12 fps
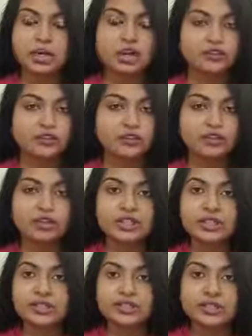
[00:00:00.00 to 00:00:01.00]
for the
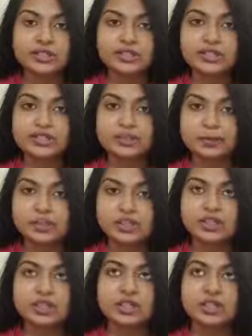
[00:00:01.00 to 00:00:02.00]
reading section
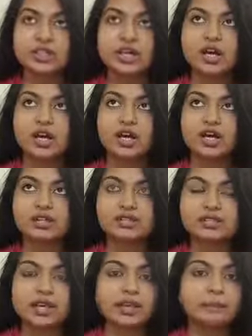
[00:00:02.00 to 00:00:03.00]
especially,
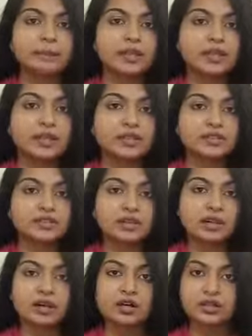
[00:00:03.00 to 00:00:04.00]
time is
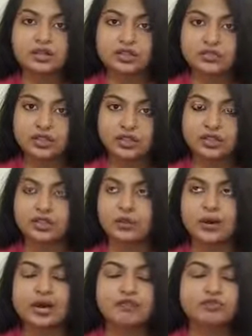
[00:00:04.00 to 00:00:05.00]
a constraint. You
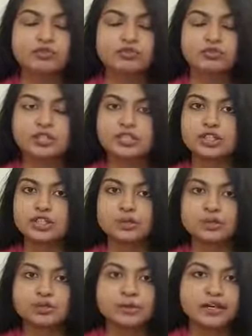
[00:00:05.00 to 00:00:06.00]
have to read
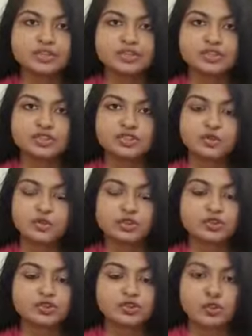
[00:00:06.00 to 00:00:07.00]
huge passages within
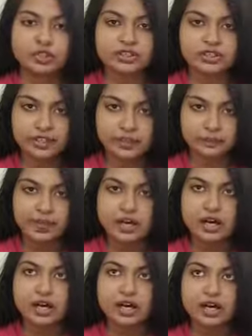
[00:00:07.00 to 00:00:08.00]
a short time.
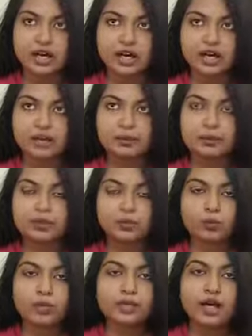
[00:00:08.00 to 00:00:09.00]
But
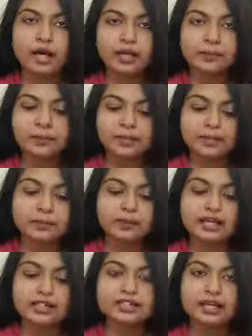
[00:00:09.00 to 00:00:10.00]
what I mean
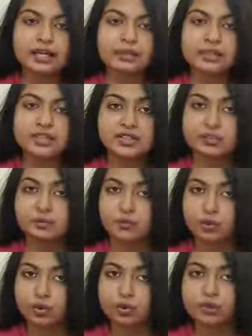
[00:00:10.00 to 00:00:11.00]
by time is a
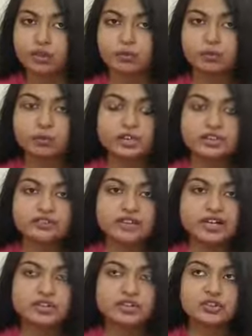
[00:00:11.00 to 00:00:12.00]
more important
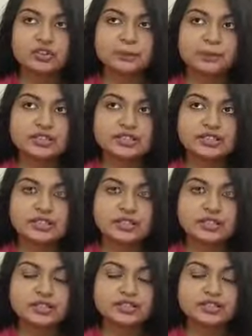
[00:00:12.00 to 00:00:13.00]
factor in
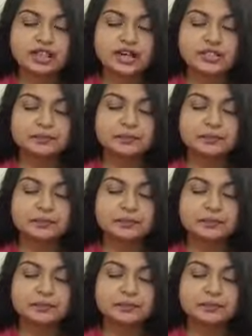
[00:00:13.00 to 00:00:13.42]
PTE is that